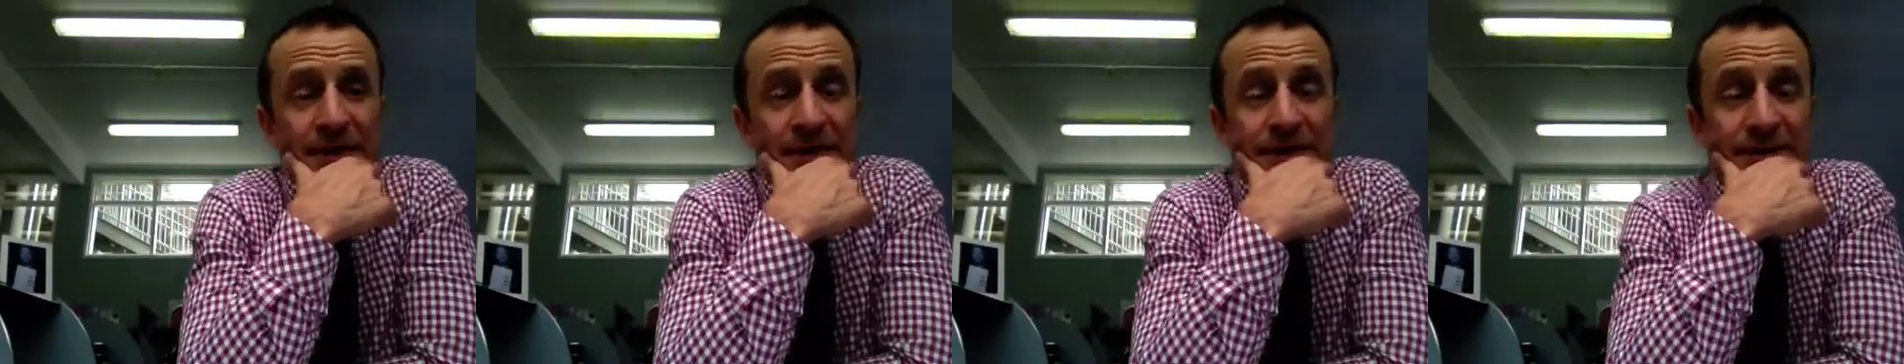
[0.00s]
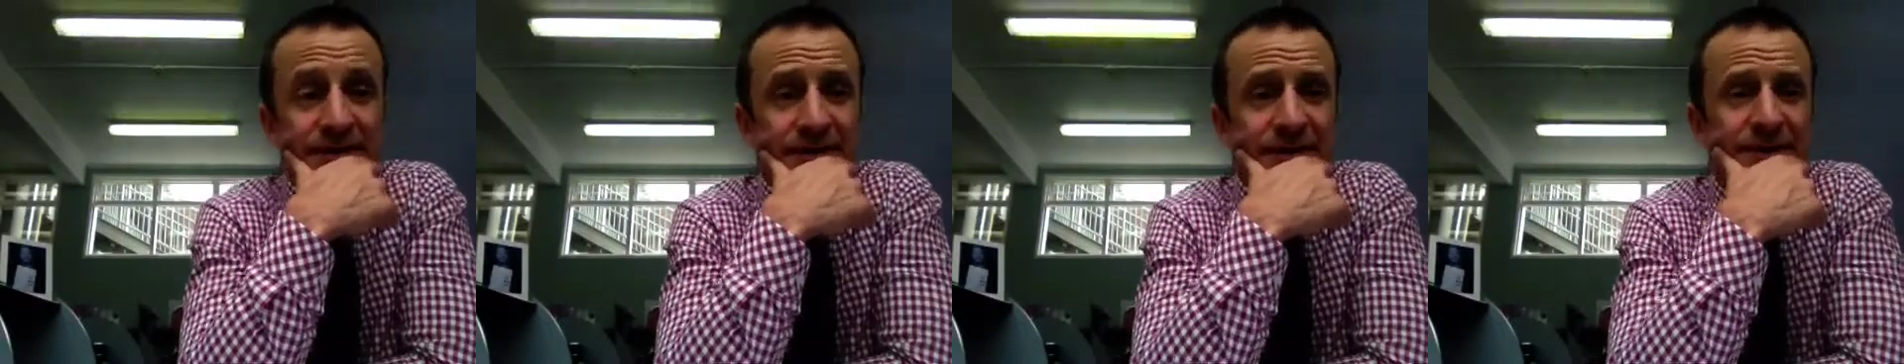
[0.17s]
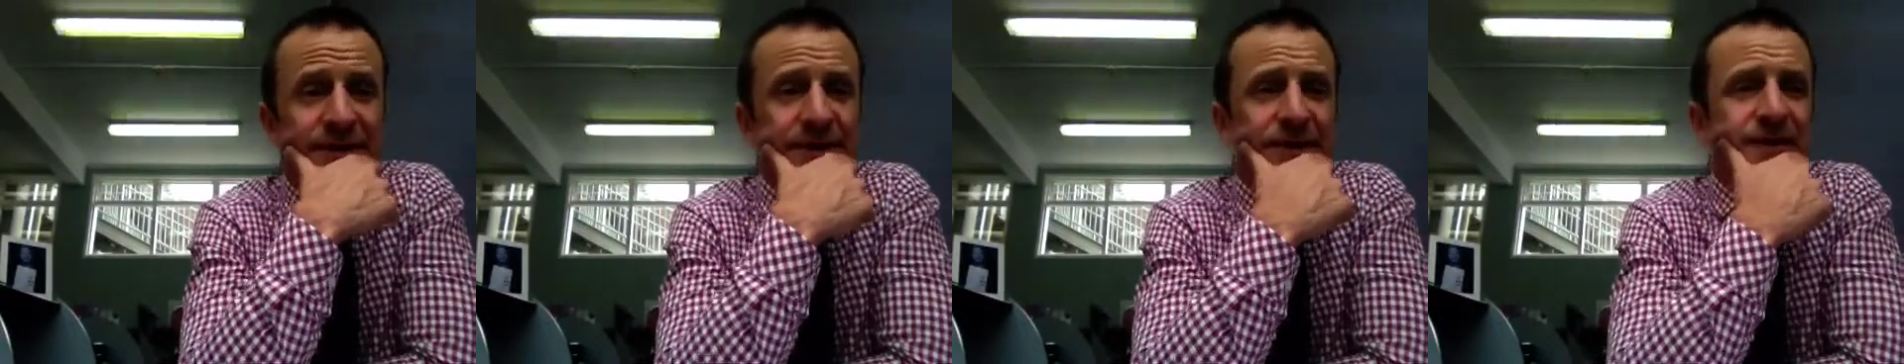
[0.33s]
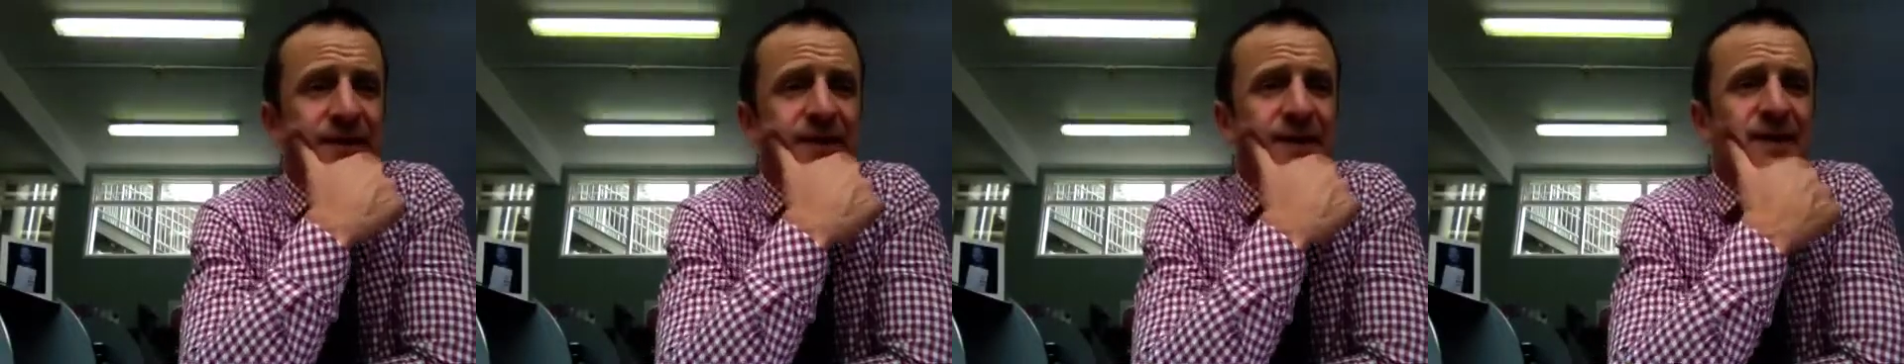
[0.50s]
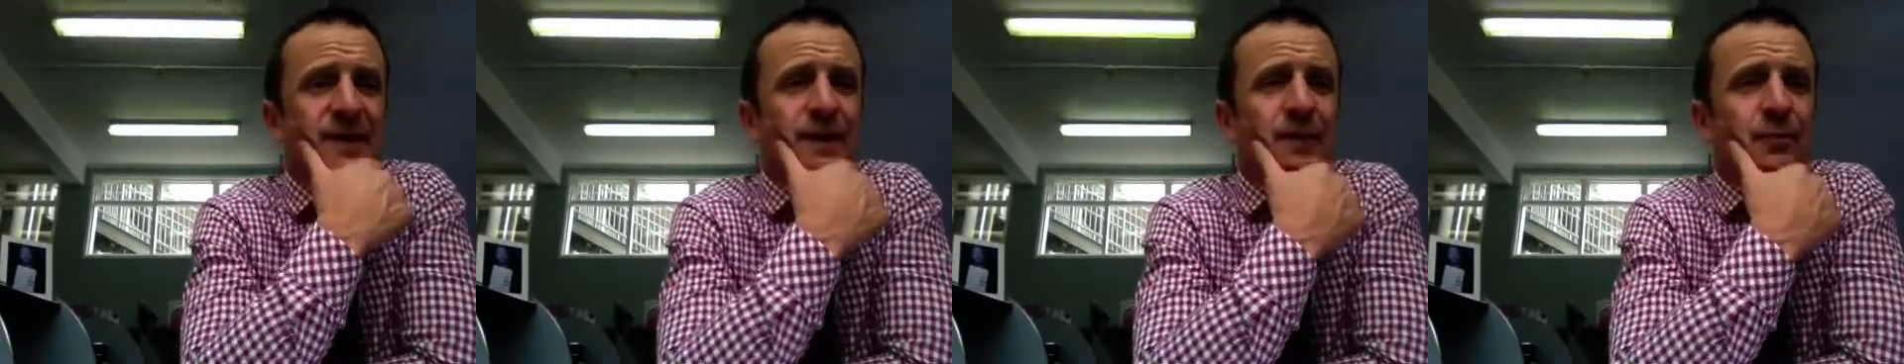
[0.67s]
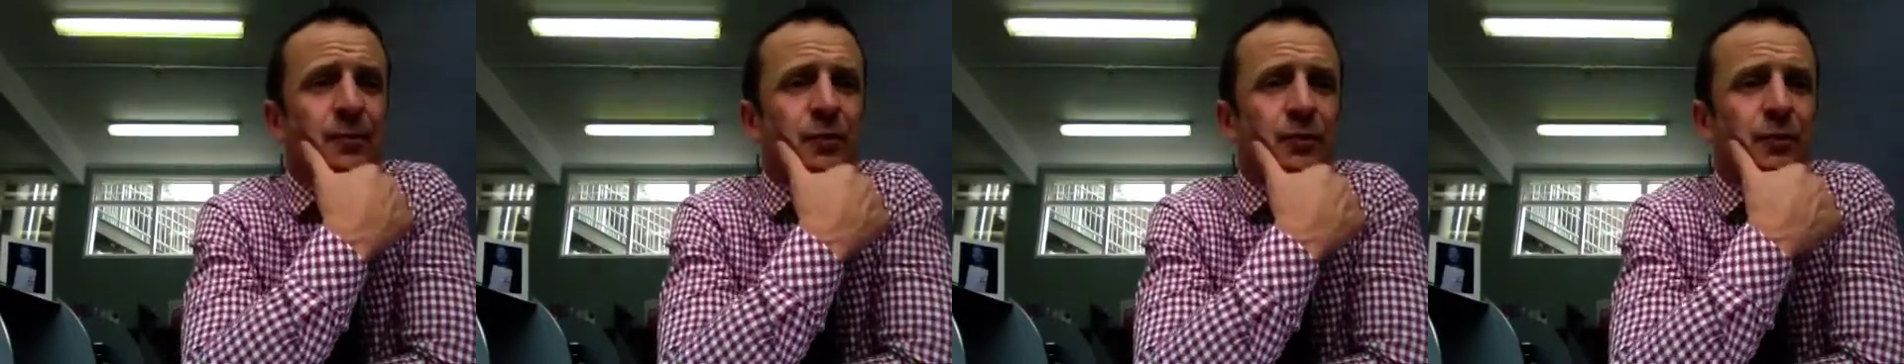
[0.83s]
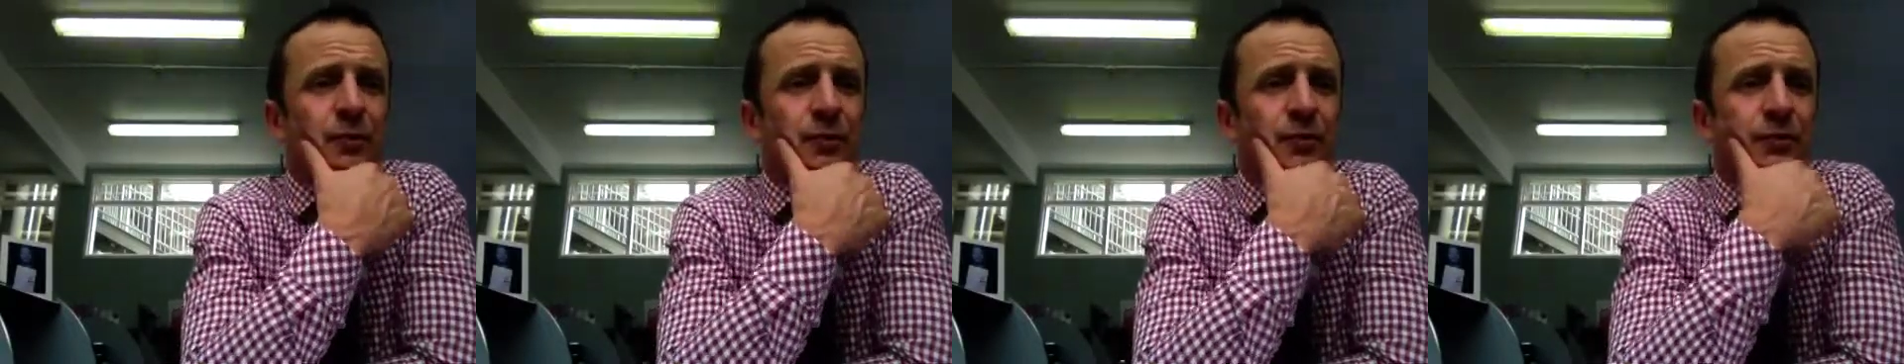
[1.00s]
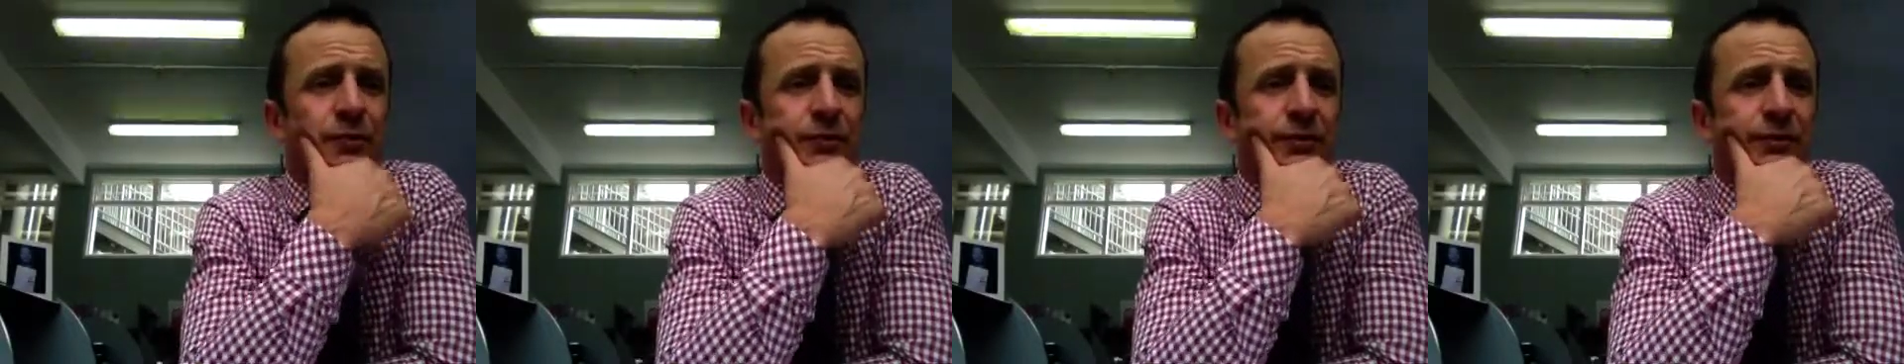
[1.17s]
just as an example,